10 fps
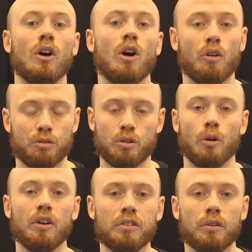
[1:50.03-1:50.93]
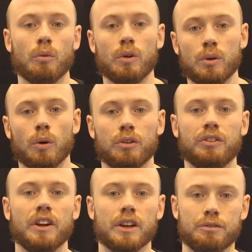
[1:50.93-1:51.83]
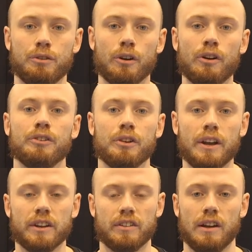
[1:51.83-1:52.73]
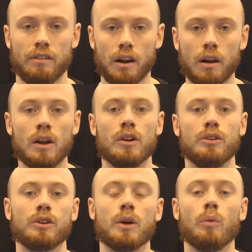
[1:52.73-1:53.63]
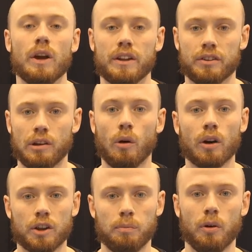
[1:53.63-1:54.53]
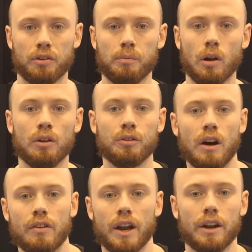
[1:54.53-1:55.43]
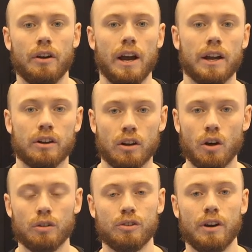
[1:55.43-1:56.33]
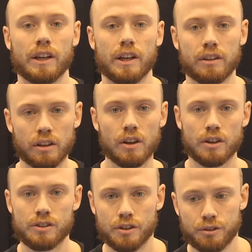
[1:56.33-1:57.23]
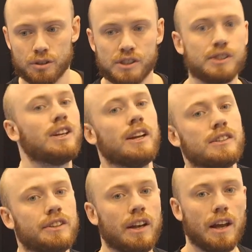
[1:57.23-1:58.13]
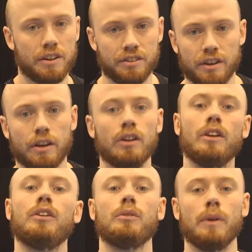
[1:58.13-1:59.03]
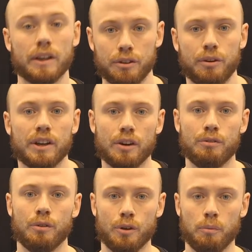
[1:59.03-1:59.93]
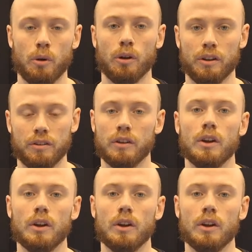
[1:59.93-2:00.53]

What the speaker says: Of course, when you want to take it further to the next level, you can wait as long as possible to have another angle on your racket, just to change in the last second to make it trickier for your opponent.